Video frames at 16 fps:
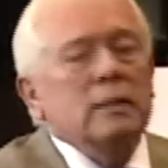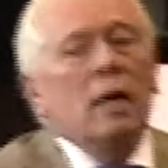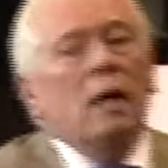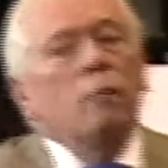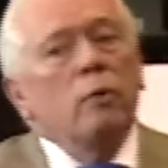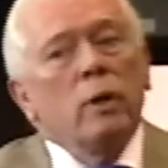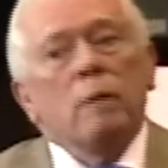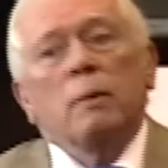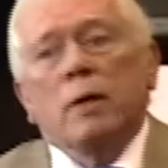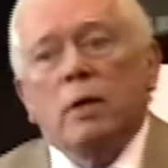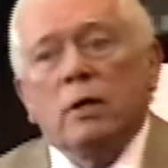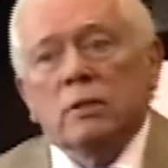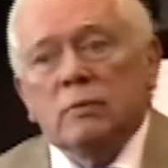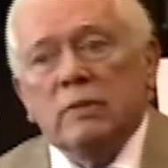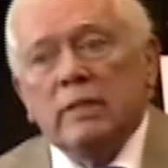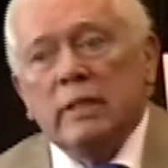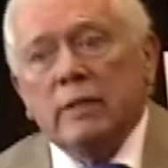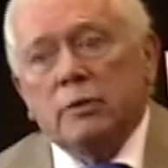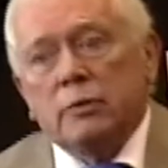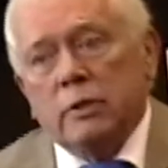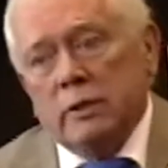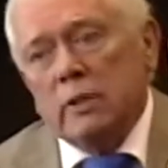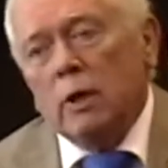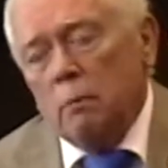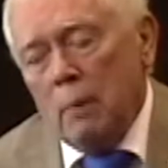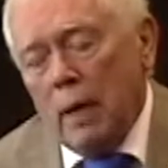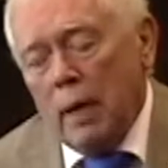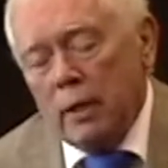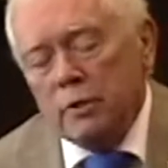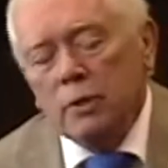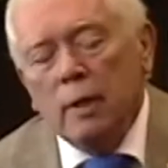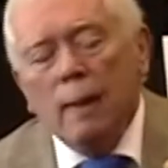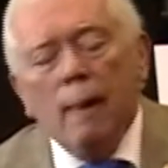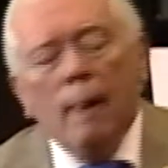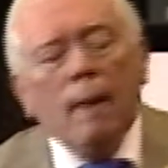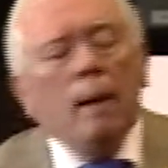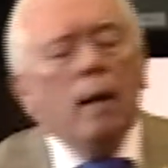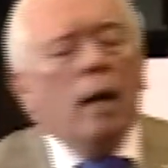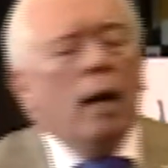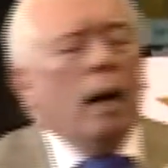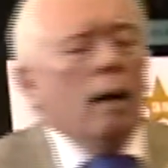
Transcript: not really because of its history so much.